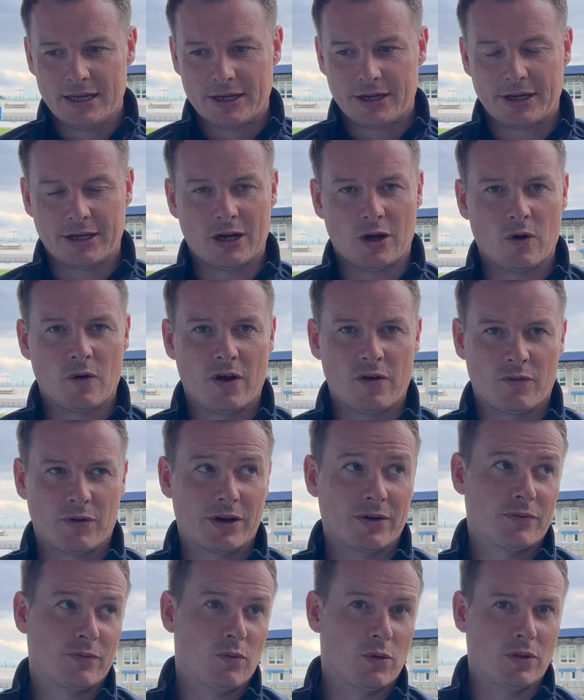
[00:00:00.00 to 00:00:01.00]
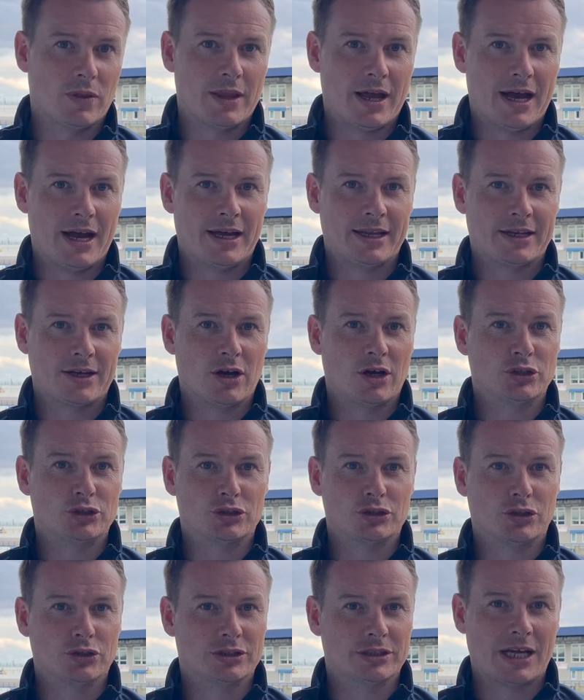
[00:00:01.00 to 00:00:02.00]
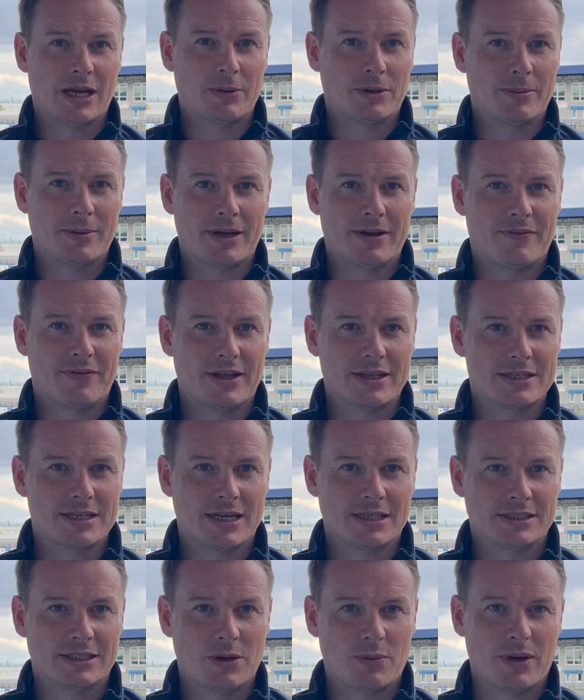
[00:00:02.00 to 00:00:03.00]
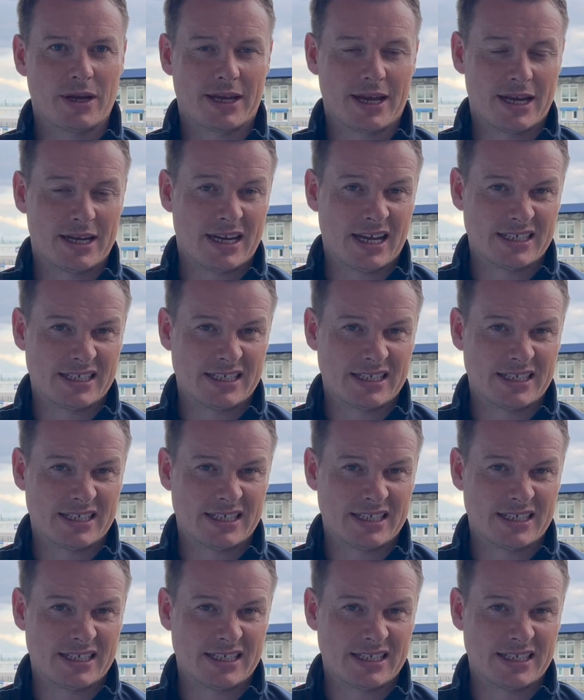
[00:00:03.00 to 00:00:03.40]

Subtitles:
if we'd have won that and got a draw today, it would have been a fantastic weekend.